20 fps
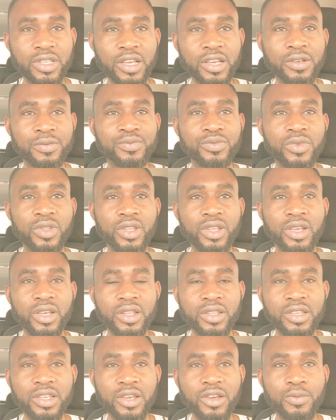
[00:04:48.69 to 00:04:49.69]
the
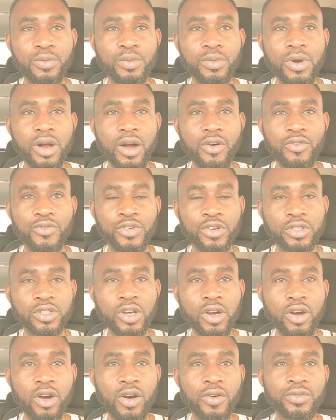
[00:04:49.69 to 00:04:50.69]
future of those
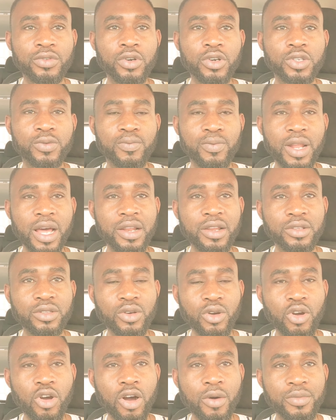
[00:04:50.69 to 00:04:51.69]
planning to come
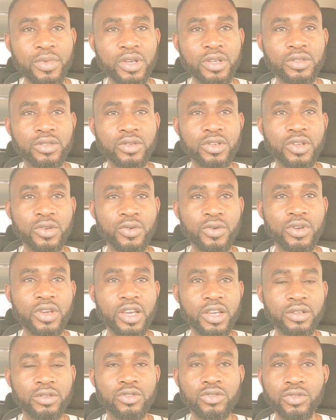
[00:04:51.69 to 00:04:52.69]
into the UK through the
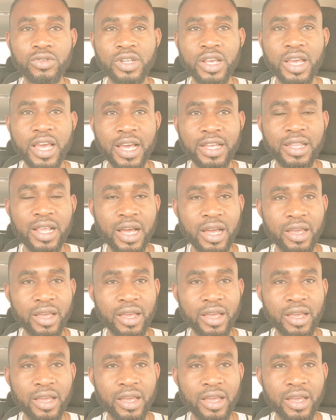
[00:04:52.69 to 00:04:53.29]
health and care